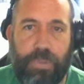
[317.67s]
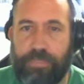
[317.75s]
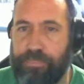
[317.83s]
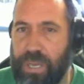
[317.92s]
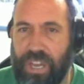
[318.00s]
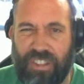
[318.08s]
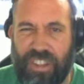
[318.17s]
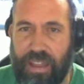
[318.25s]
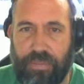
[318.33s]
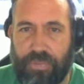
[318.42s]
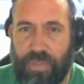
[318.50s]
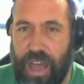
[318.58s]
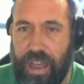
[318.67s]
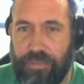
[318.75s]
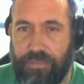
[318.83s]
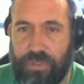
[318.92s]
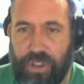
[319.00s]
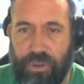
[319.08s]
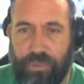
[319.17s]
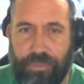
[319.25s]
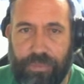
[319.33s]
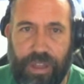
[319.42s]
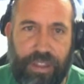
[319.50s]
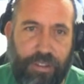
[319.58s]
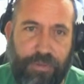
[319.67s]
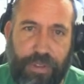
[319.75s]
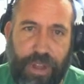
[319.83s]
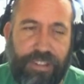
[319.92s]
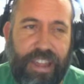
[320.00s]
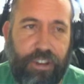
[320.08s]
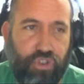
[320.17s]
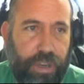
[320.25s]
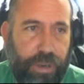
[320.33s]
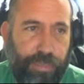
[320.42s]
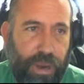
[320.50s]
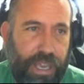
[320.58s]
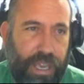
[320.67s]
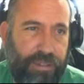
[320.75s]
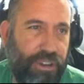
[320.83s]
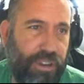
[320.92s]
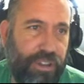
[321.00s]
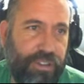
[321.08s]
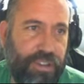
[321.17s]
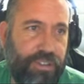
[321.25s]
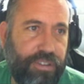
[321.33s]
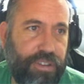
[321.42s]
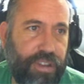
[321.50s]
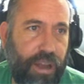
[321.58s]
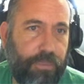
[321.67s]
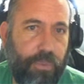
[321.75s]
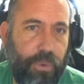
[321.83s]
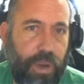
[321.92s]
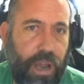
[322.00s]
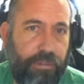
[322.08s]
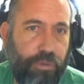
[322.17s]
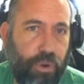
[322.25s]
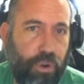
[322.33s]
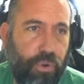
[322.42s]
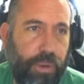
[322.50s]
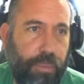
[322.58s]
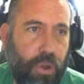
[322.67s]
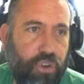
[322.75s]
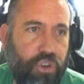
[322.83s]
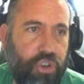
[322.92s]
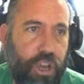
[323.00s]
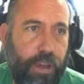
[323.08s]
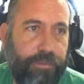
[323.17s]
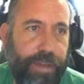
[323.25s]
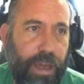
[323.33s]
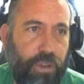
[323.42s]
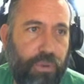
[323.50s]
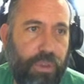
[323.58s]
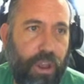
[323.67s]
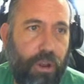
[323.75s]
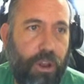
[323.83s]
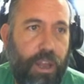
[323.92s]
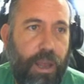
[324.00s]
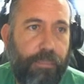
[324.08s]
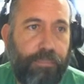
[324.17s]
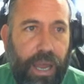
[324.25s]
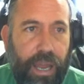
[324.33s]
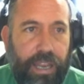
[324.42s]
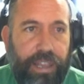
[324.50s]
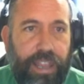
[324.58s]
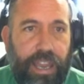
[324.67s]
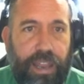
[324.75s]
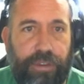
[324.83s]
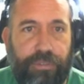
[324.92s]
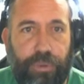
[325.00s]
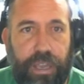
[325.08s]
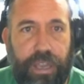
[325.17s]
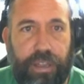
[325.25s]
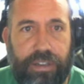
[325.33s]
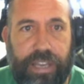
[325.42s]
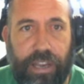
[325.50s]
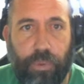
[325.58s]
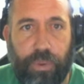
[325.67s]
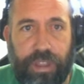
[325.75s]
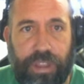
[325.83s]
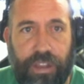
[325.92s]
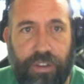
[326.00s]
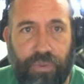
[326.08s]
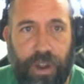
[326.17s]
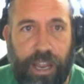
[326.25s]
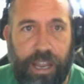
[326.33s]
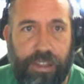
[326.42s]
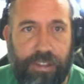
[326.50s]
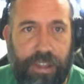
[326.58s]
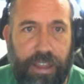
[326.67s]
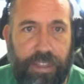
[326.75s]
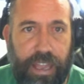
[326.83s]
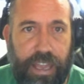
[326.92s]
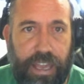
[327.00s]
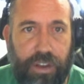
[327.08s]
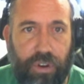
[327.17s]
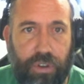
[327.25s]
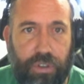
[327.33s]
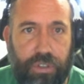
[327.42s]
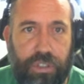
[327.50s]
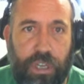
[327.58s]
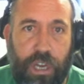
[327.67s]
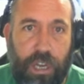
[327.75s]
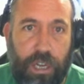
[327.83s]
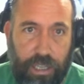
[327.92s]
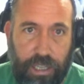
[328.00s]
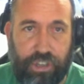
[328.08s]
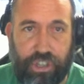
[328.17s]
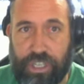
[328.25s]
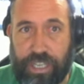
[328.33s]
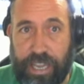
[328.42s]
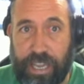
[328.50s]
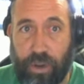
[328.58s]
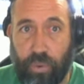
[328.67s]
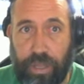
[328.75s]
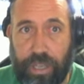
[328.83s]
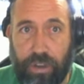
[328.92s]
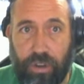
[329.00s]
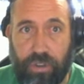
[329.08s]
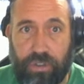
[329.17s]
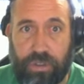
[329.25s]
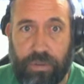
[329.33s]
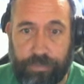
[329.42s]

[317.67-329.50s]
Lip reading: Because that you know, that is essentially break even. It's not, we're not foregoing much value there. But then if we tinker with this, right, and say that he calls, let's just say he only calls